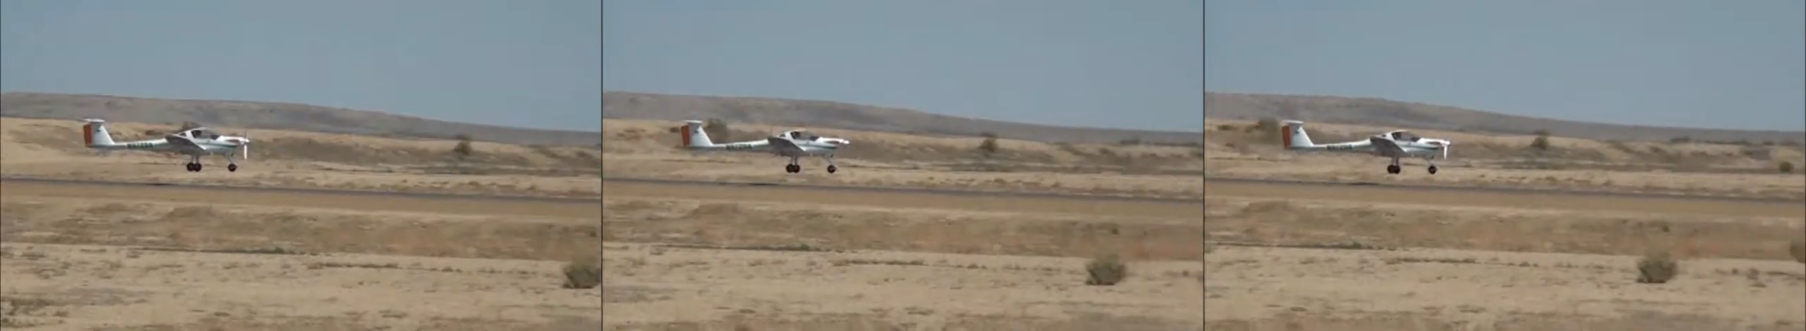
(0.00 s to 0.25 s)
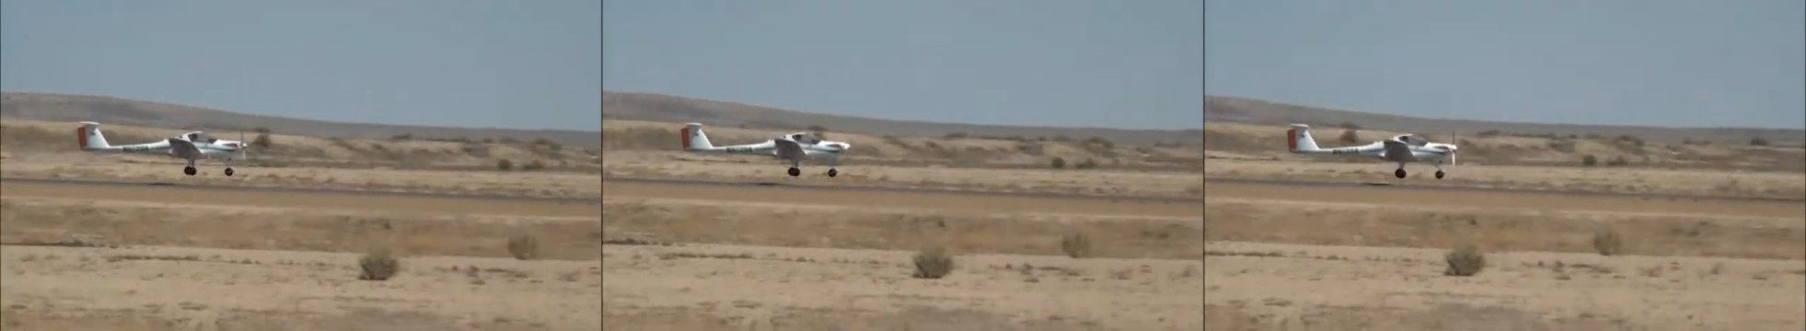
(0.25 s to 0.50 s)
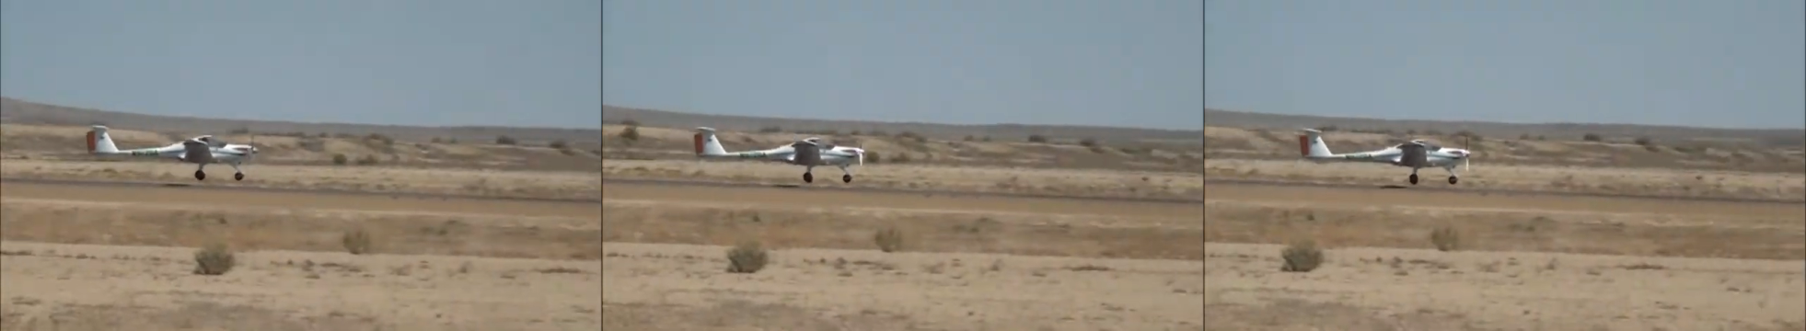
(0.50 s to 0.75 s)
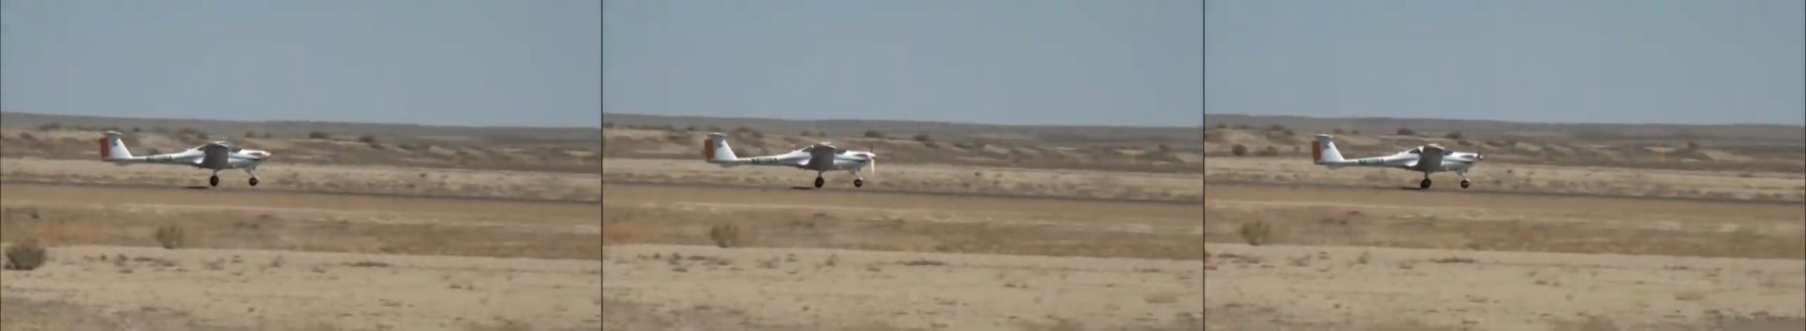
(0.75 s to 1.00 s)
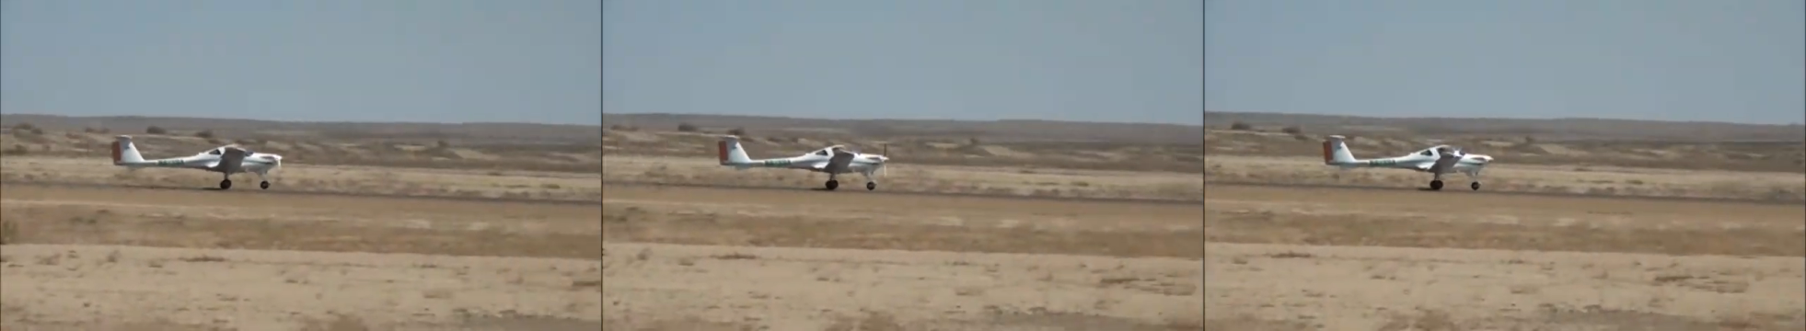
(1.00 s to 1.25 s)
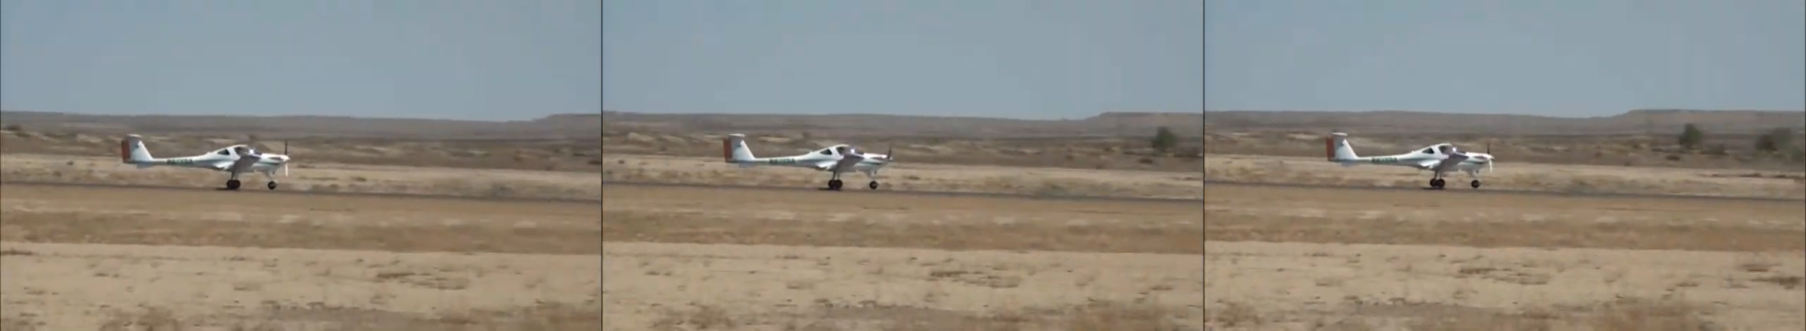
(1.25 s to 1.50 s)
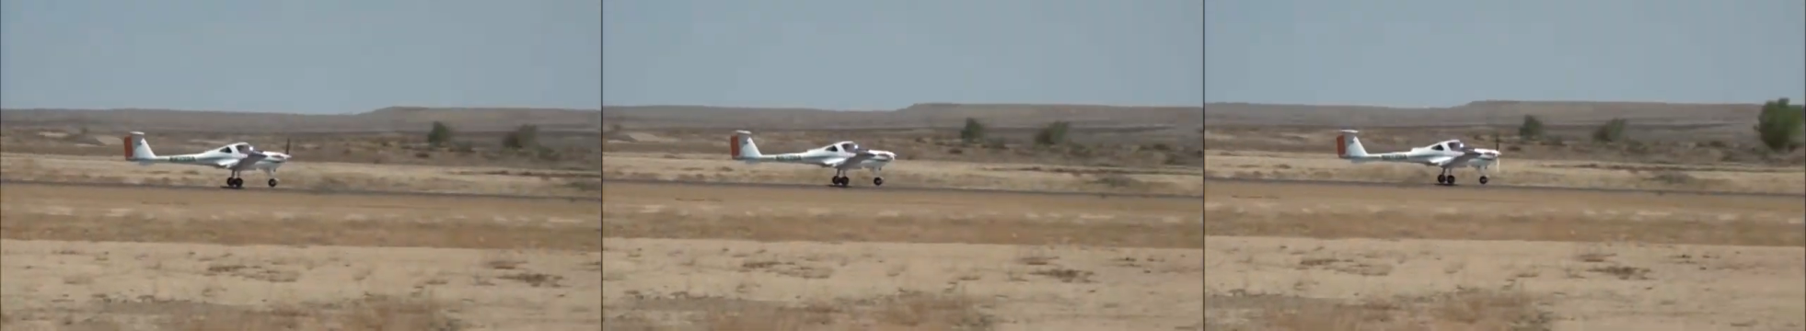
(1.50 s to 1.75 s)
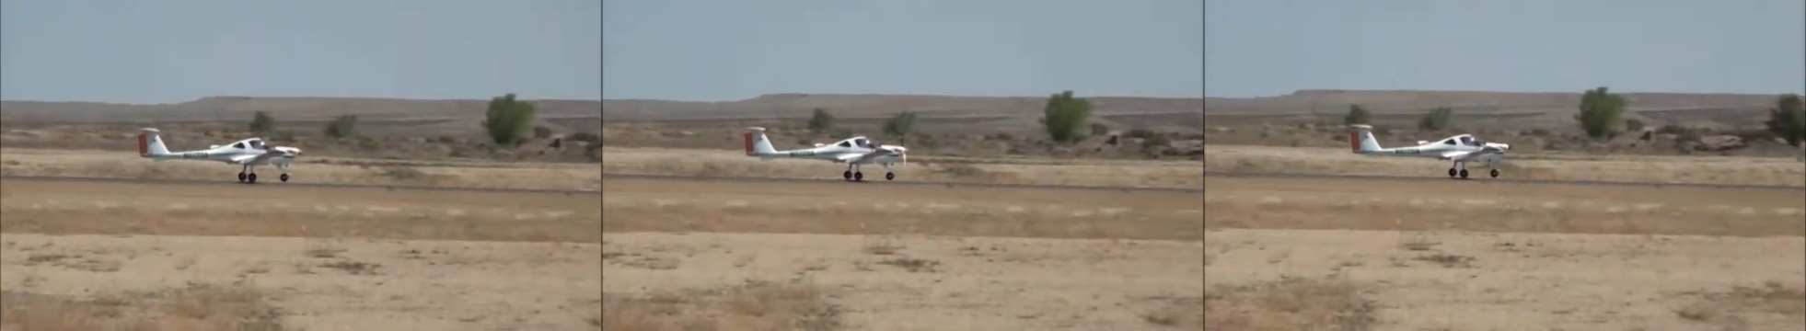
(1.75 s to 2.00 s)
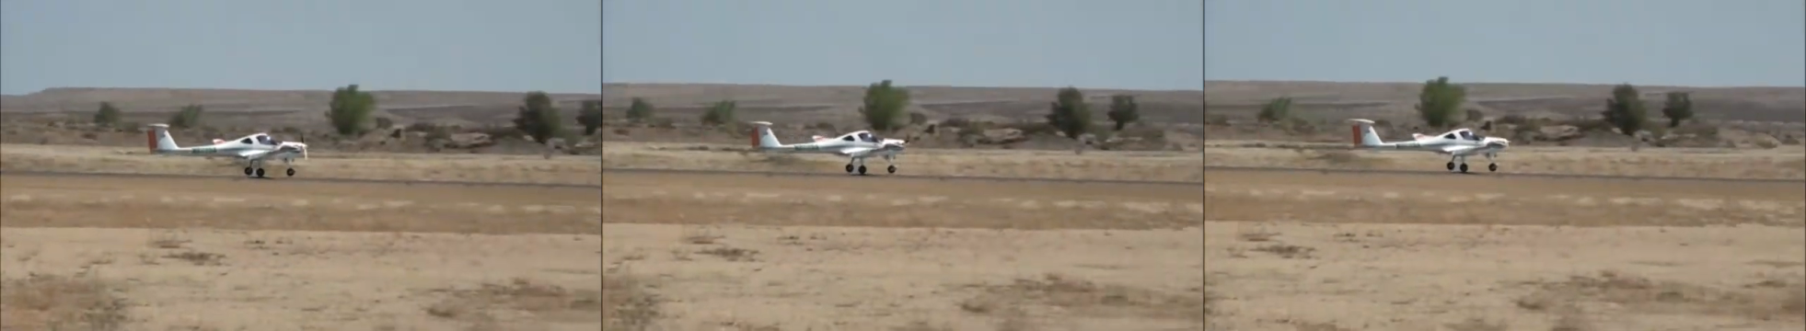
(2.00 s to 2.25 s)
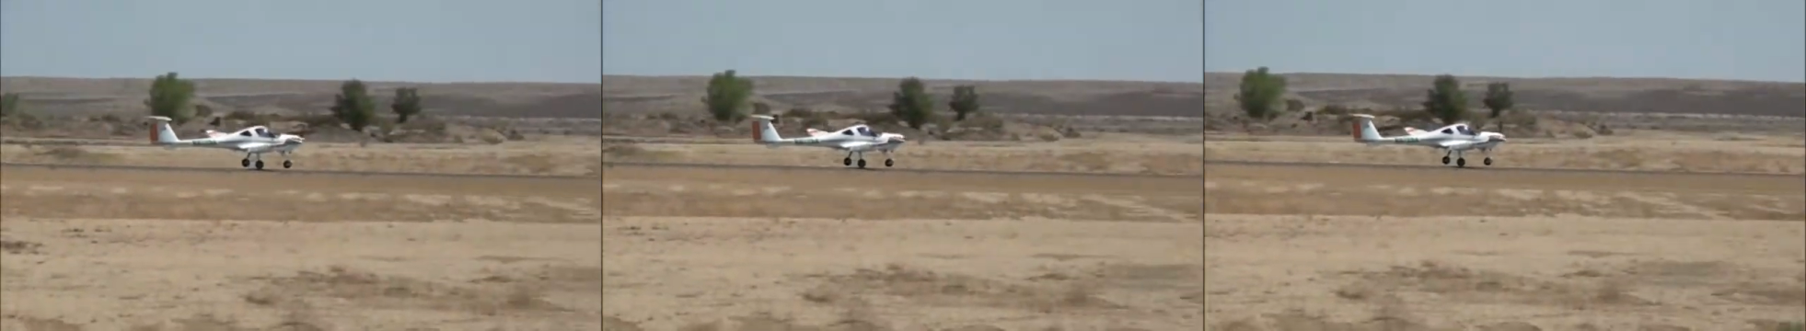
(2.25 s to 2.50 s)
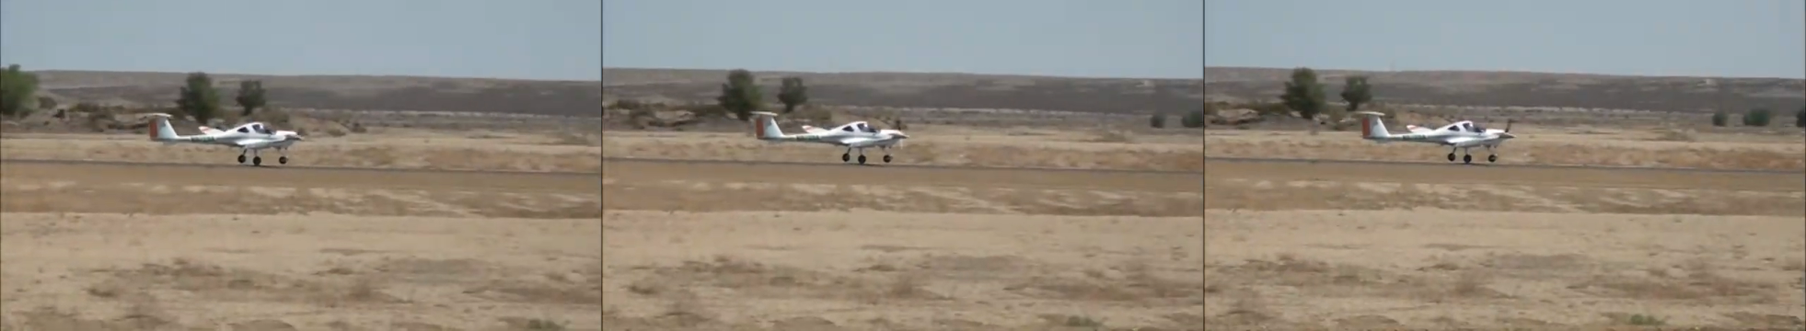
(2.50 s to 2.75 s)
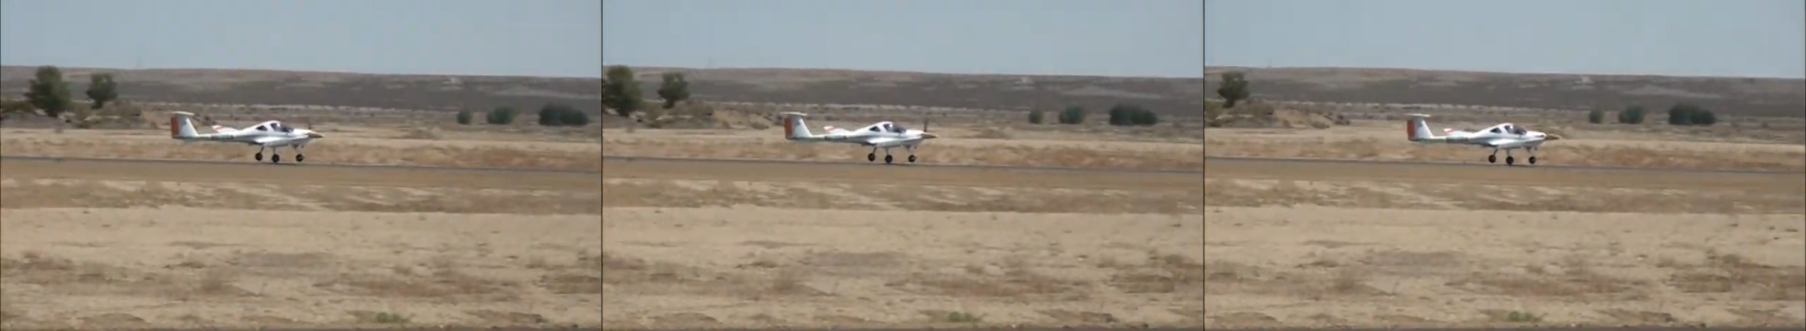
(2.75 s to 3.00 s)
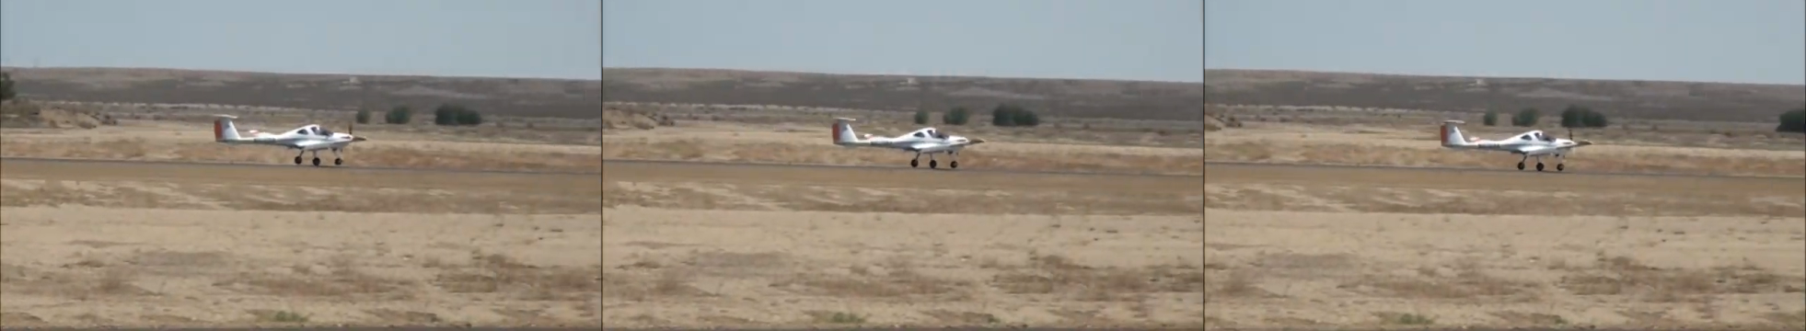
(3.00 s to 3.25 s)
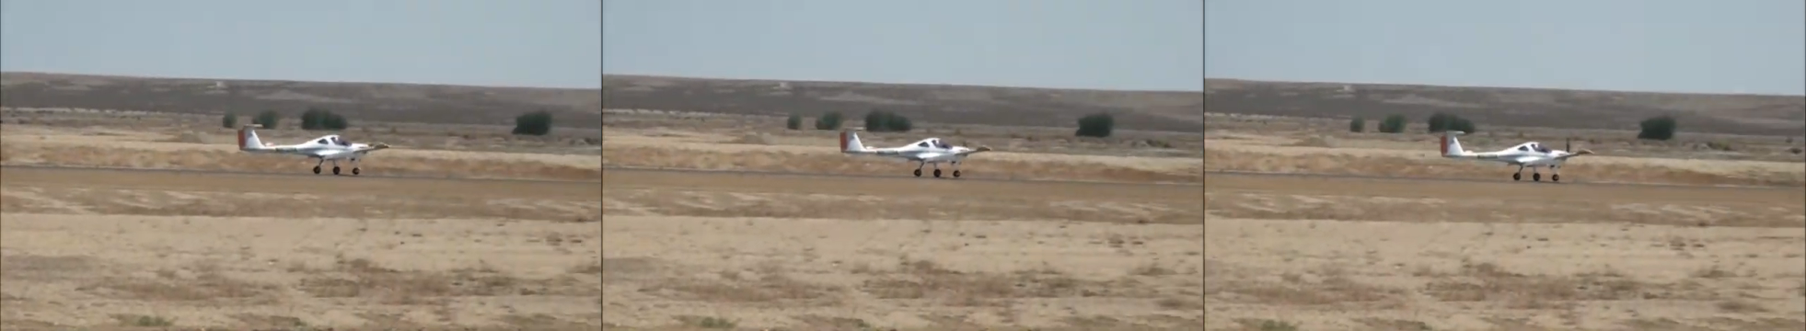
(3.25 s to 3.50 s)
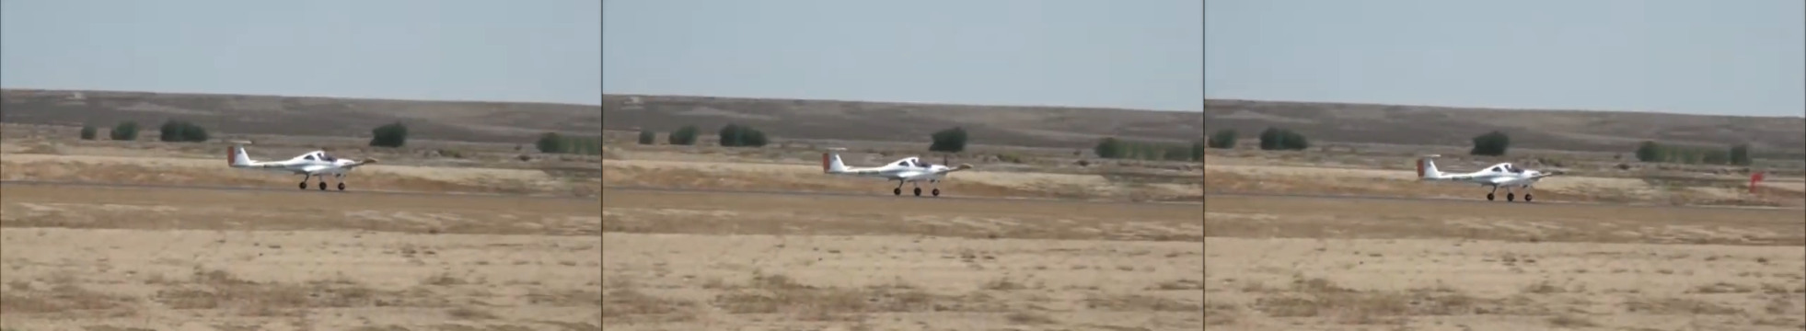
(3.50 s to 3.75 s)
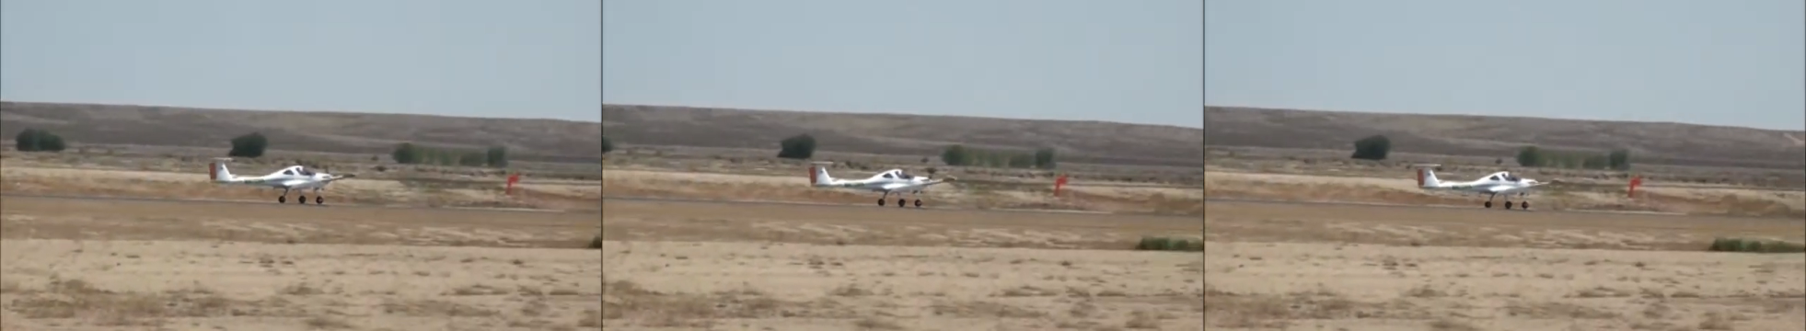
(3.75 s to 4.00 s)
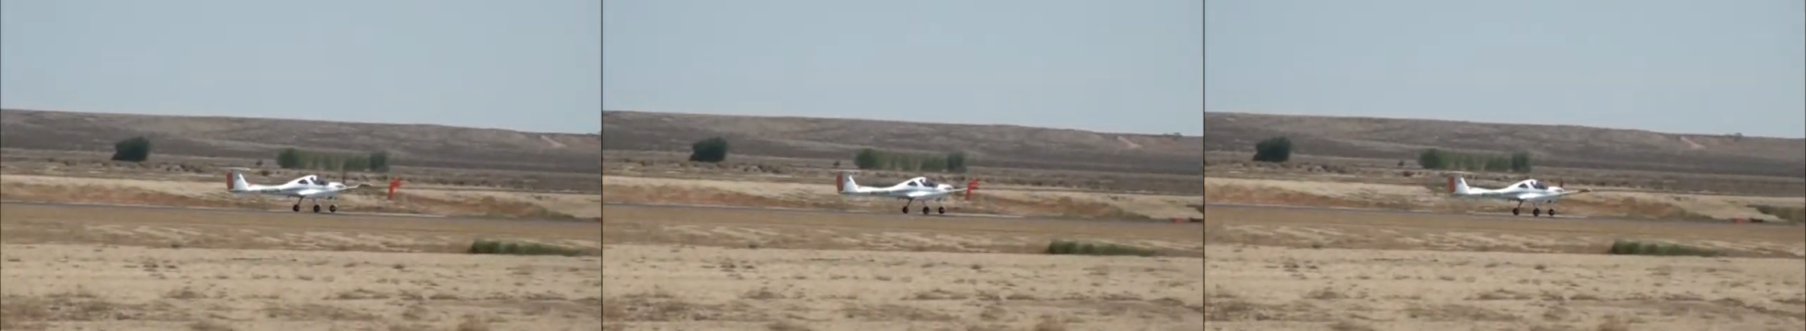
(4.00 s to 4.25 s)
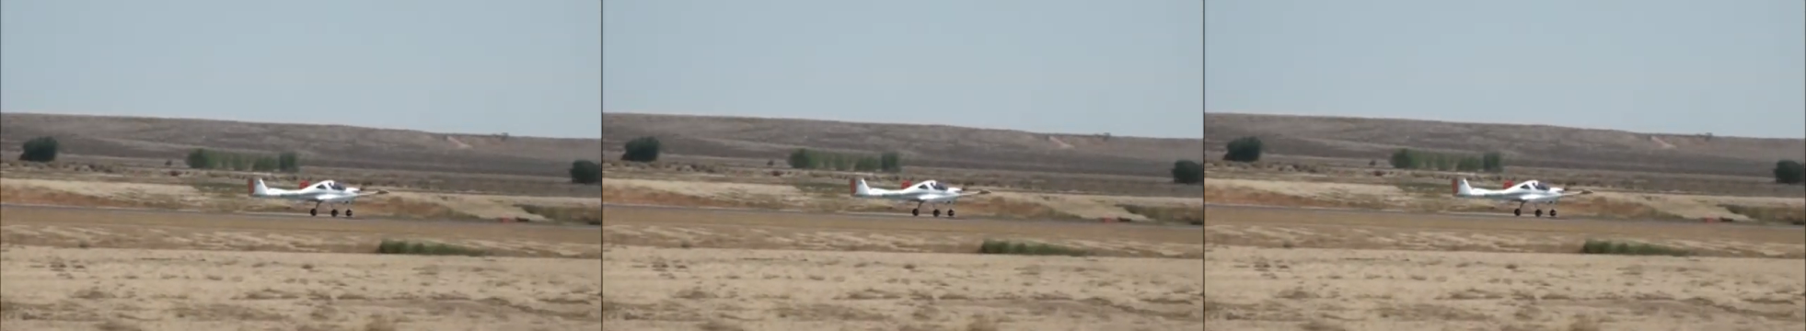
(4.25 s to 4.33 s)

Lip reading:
[unreadable: no face in view]